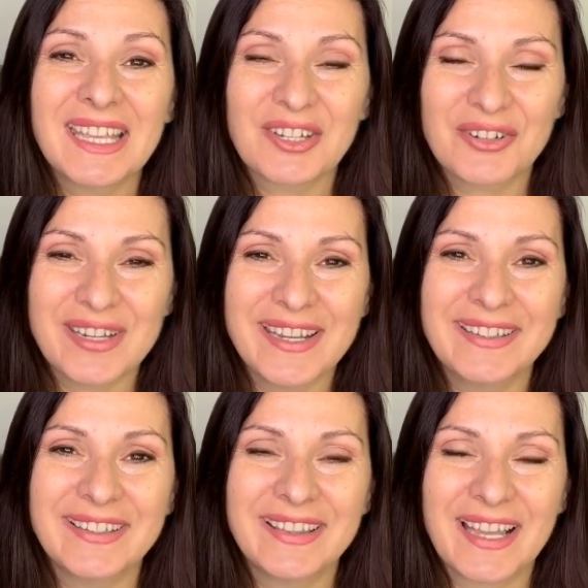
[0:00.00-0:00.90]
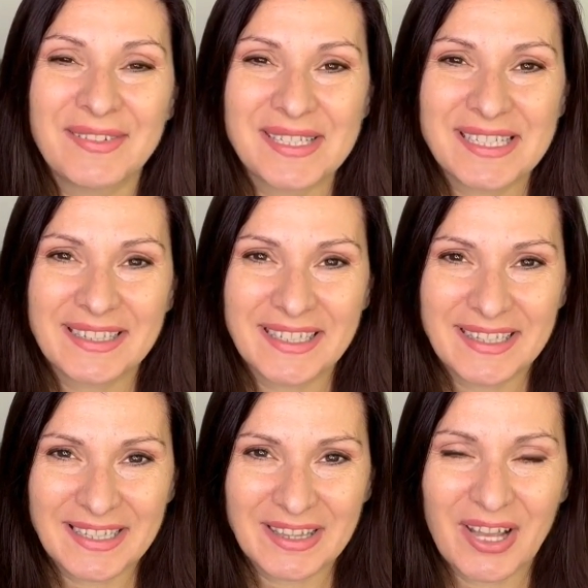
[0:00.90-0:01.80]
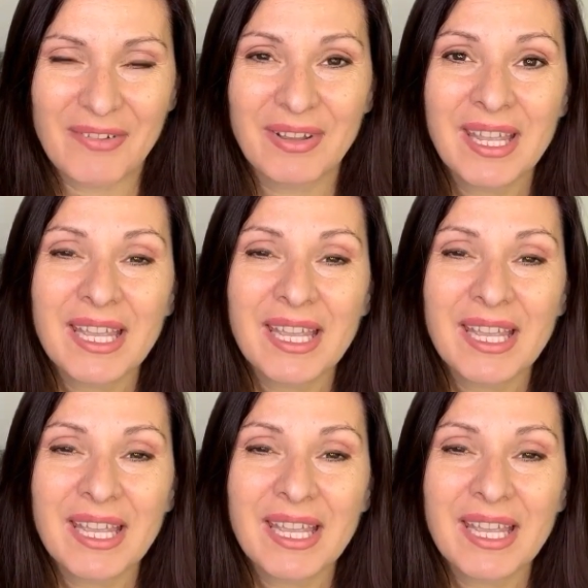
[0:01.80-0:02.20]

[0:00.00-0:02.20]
create a lifestyle that they love.